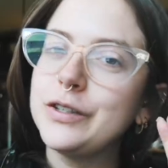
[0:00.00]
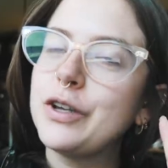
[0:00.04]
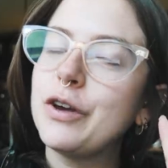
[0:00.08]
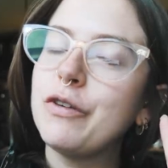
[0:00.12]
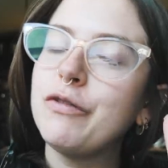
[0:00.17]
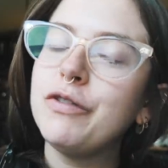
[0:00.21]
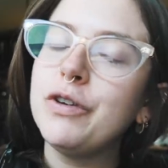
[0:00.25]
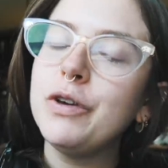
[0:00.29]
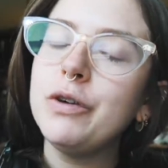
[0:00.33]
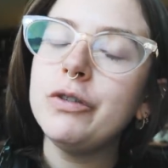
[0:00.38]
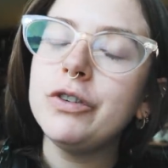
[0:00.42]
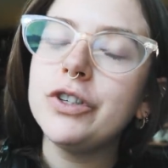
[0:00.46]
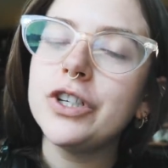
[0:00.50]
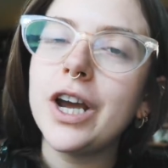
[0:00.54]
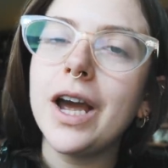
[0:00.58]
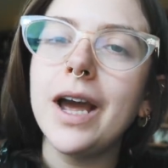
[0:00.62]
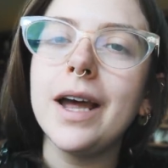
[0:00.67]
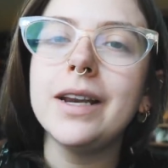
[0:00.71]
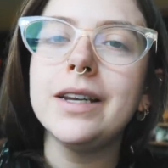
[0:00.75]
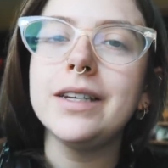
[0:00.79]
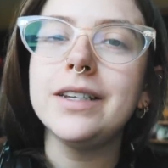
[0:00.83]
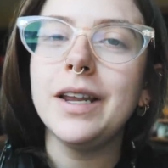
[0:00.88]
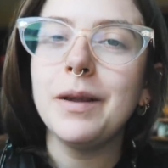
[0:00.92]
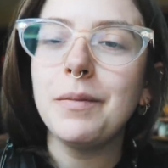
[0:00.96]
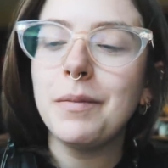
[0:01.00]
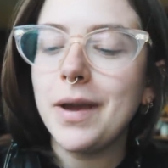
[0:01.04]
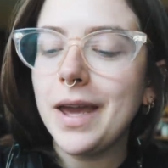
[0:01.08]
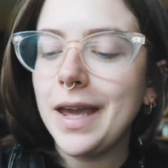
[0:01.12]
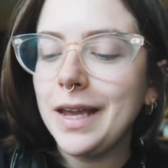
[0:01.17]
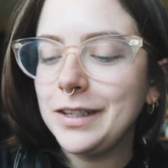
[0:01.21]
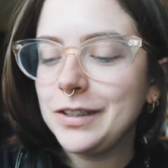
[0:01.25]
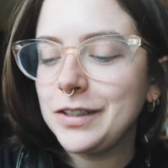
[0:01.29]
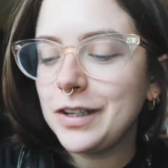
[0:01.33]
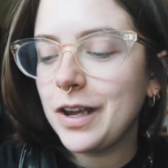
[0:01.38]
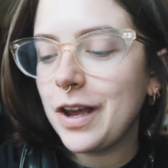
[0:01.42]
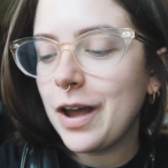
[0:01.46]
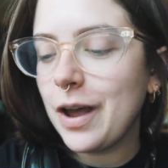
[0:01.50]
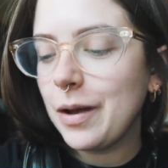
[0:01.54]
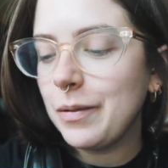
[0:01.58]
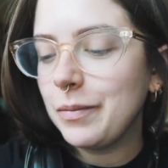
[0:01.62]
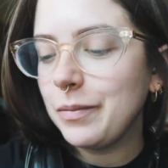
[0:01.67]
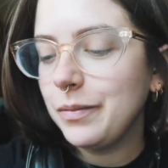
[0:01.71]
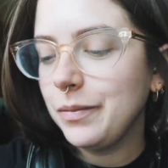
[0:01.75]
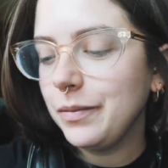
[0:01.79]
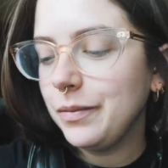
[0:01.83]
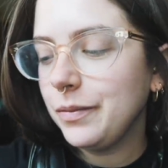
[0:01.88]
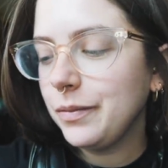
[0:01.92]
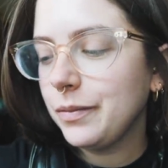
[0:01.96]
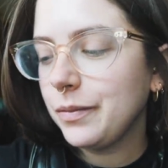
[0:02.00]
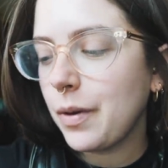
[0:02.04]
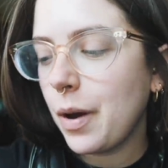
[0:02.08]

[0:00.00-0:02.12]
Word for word: so future editing means um,